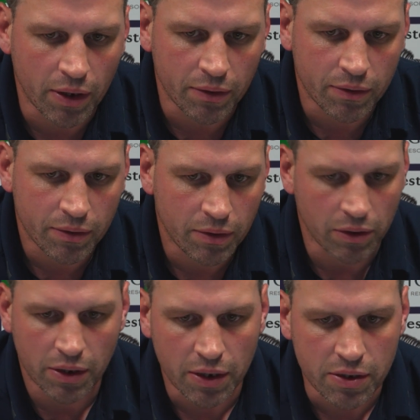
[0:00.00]
And
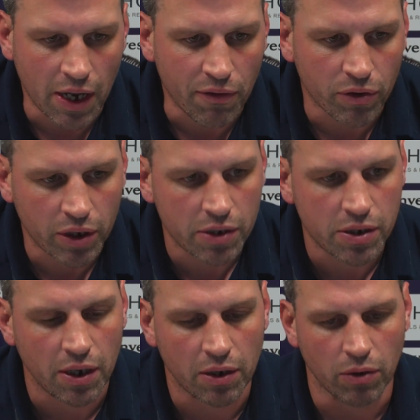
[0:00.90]
look, it's never
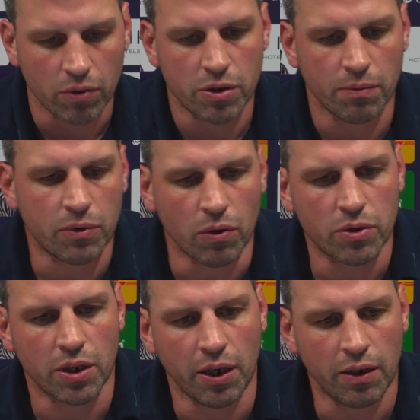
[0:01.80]
easy, and going
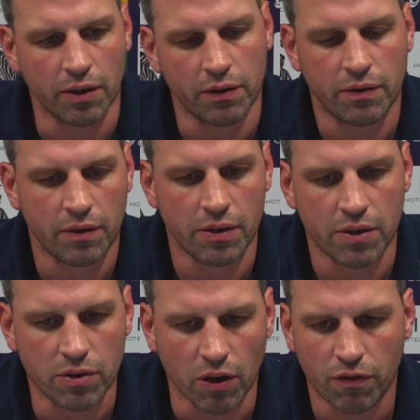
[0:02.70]
to England is
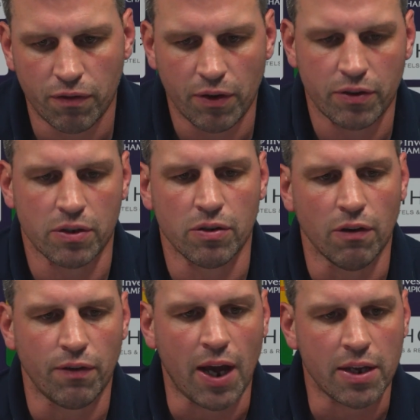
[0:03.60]
a
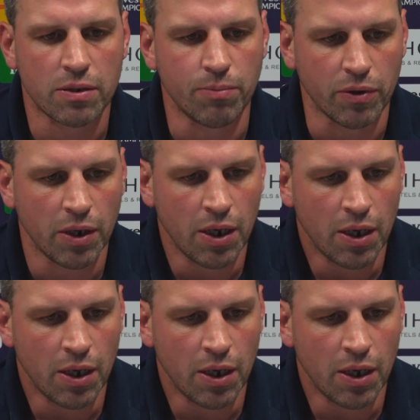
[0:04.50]
tough ask, but